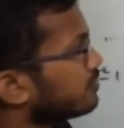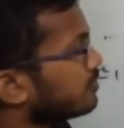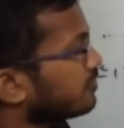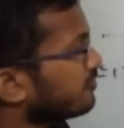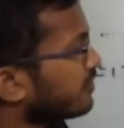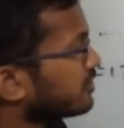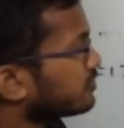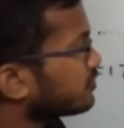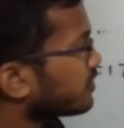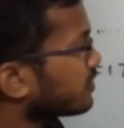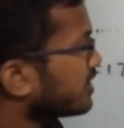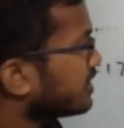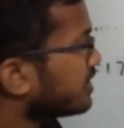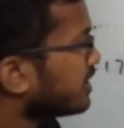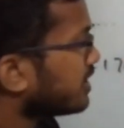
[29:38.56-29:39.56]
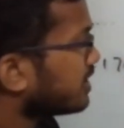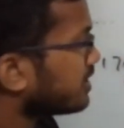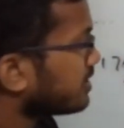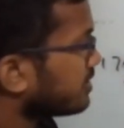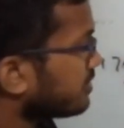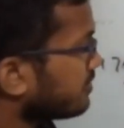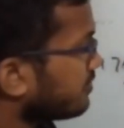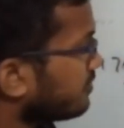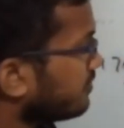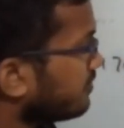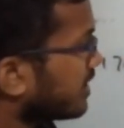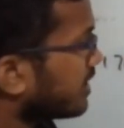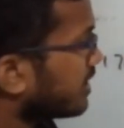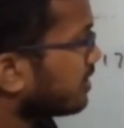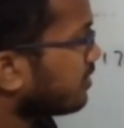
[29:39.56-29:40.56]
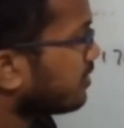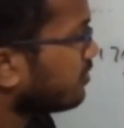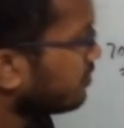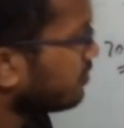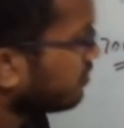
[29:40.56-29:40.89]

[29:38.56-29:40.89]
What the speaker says: Once you get that, we can now